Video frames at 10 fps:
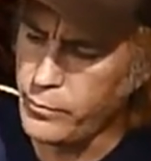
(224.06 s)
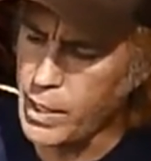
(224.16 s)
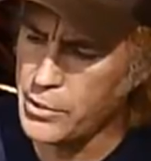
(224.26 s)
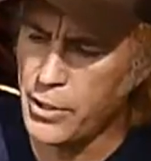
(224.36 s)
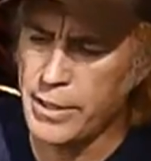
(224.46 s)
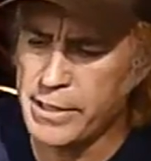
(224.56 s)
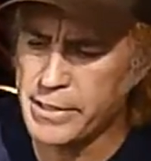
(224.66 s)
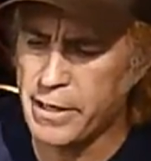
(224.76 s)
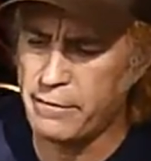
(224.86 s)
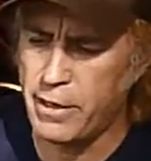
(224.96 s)
So I think it's
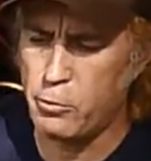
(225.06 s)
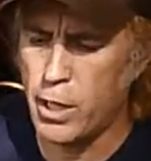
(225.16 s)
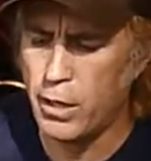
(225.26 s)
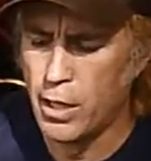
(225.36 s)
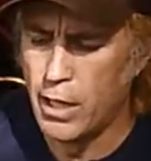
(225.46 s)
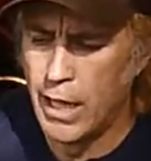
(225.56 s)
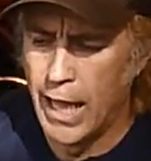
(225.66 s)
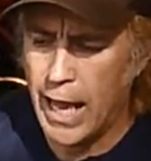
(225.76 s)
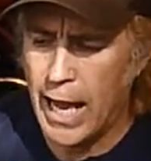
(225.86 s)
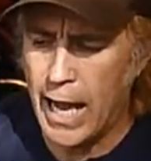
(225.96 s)
going to vent well.
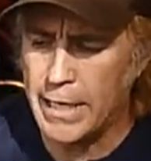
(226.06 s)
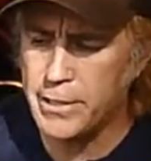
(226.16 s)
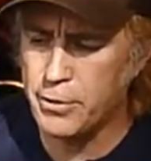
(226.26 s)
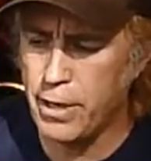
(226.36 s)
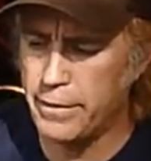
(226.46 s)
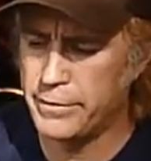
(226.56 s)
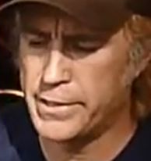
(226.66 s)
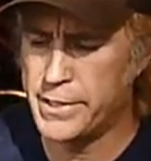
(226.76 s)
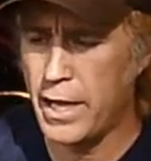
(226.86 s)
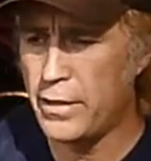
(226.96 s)
I do have to
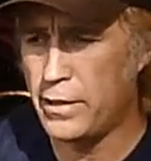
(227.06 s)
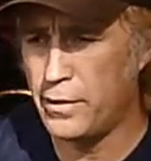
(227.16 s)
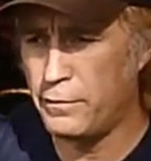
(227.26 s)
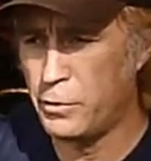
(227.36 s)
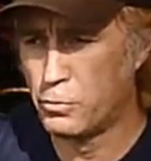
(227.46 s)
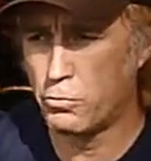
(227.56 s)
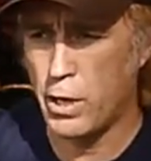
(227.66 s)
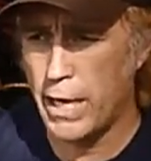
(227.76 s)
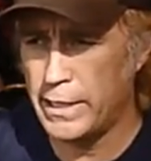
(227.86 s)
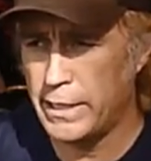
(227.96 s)
say that if you're
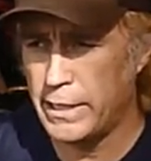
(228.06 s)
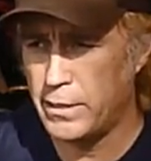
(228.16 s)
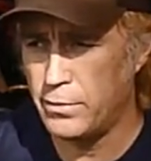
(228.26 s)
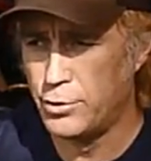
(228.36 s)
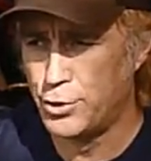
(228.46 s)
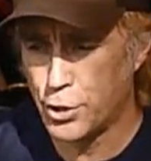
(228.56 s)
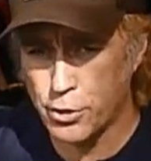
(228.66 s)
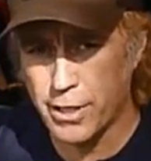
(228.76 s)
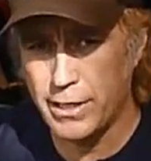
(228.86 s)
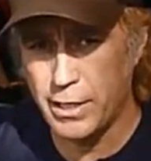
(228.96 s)
riding in
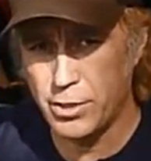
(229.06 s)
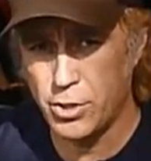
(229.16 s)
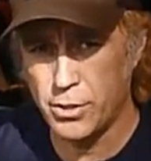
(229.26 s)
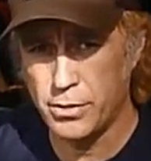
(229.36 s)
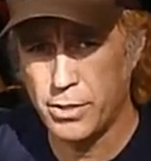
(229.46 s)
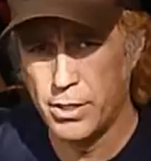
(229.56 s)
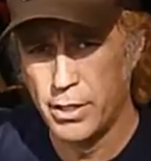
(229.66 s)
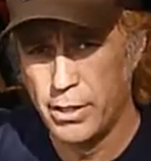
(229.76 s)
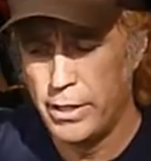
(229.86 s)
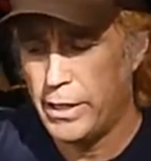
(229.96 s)
dirt conditions,
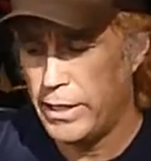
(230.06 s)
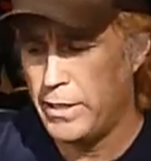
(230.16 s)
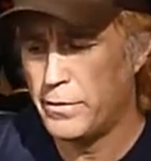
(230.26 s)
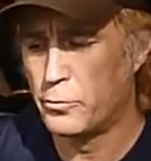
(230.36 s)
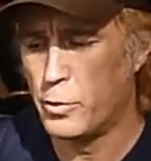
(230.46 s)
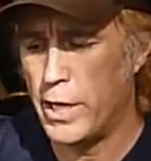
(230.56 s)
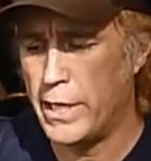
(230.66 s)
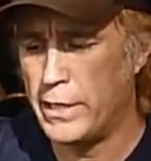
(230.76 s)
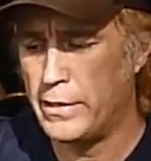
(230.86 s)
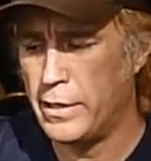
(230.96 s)
in the
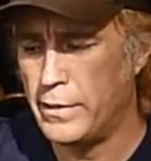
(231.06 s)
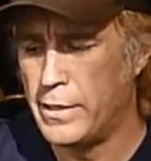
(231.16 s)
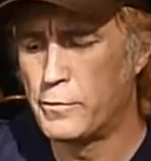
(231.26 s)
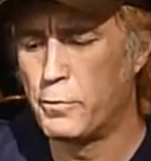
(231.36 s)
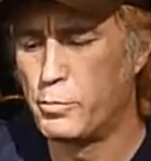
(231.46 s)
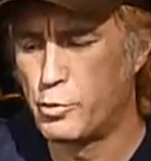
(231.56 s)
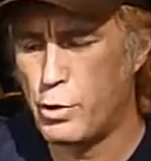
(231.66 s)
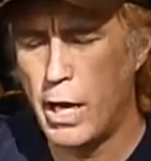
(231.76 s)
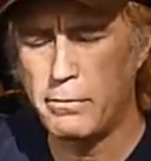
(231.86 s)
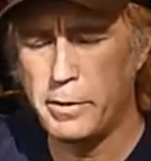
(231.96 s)
rain, this would
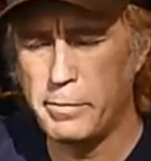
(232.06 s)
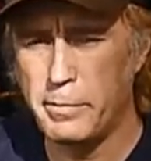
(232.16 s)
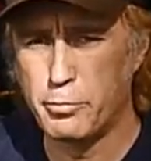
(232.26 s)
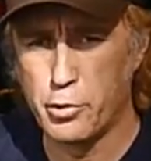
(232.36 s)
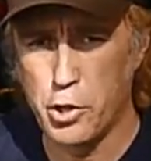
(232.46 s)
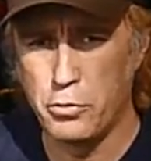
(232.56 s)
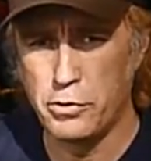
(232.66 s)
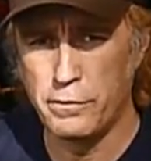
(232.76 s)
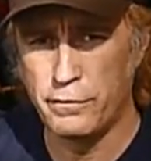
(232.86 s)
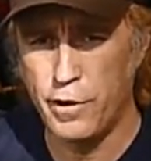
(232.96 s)
probably be prone
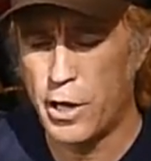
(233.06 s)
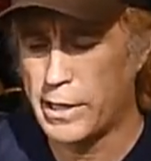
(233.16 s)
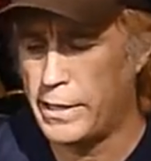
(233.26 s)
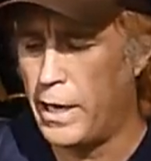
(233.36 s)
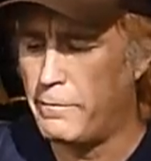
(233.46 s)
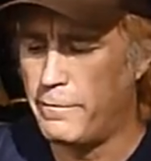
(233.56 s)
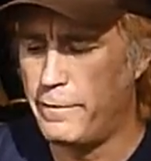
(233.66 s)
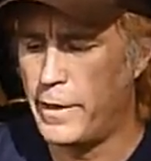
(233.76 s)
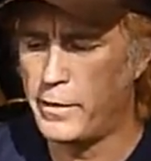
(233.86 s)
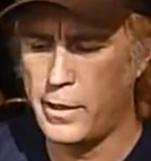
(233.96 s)
to fogging up
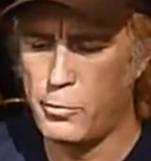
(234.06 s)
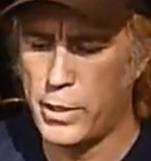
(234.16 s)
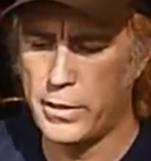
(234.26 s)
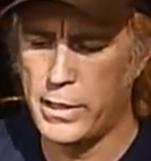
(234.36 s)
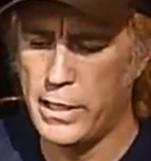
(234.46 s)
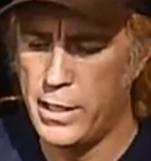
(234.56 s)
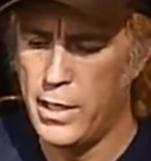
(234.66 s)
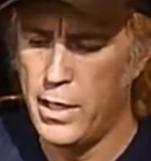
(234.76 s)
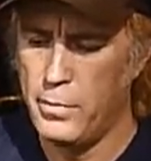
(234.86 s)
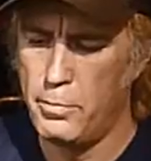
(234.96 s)
fairly quickly,
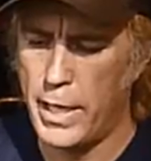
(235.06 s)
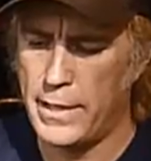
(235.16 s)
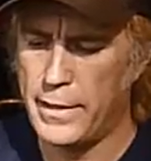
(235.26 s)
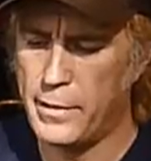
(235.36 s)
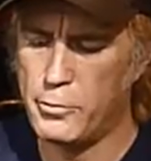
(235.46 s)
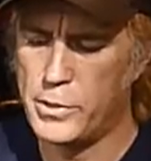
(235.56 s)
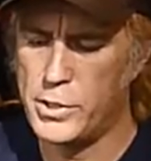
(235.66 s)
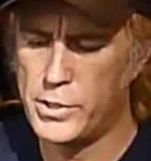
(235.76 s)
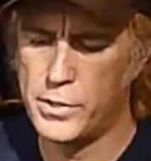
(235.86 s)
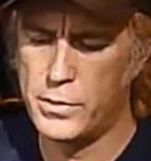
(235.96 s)
but I think with
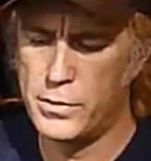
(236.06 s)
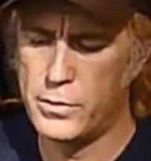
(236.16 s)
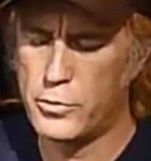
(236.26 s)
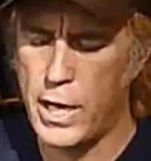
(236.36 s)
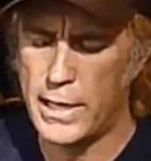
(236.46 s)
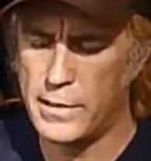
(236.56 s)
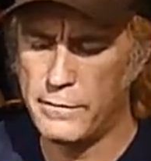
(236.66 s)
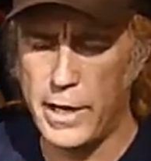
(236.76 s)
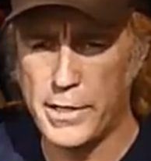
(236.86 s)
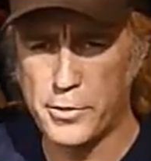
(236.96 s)
just cracking the
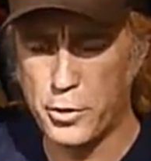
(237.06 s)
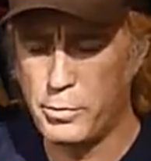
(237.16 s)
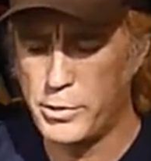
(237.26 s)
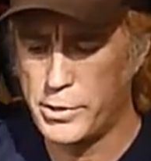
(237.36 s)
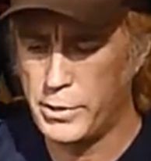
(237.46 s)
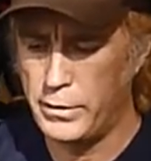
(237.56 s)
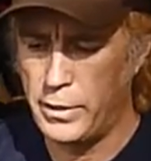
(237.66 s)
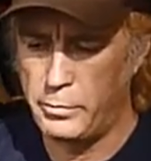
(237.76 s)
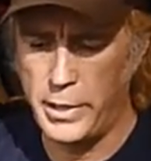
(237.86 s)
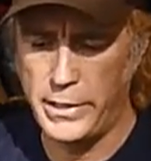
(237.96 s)
visor open just a
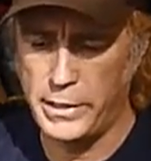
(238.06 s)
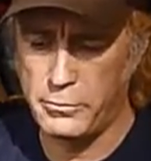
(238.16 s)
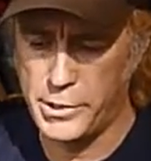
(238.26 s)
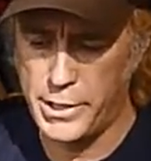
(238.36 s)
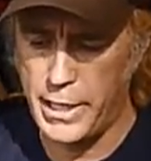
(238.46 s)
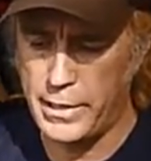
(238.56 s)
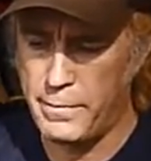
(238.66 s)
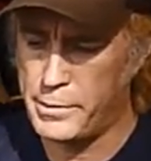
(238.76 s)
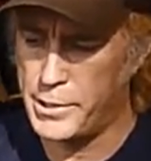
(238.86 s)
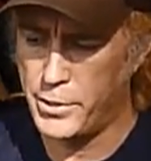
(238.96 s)
little bit and it will stay in
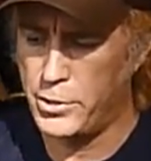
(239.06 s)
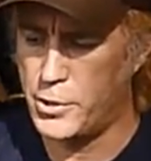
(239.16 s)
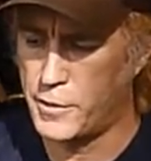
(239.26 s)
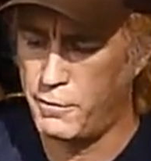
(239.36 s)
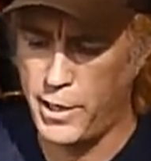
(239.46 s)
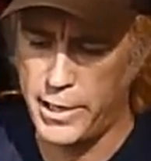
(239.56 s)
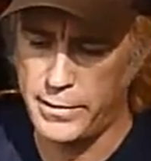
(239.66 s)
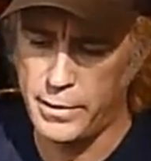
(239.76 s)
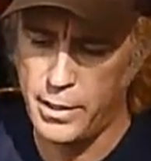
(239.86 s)
that position just fine,